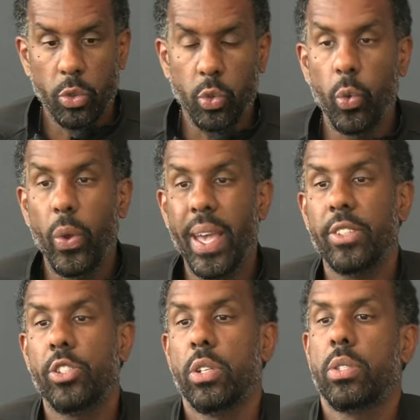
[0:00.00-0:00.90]
to
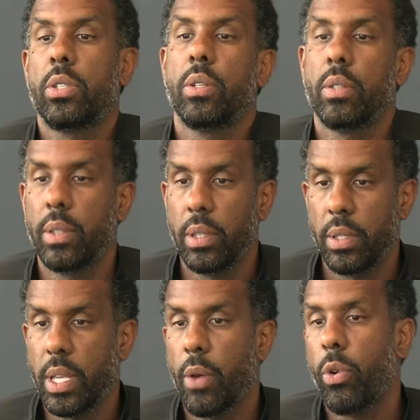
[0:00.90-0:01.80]
readjust
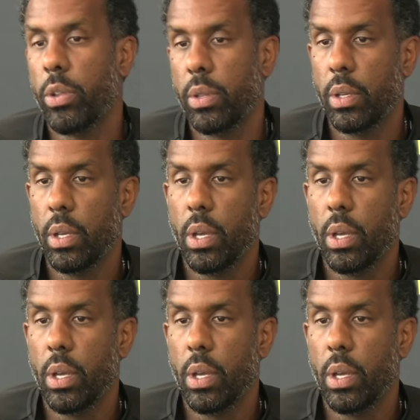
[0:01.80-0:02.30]
their run.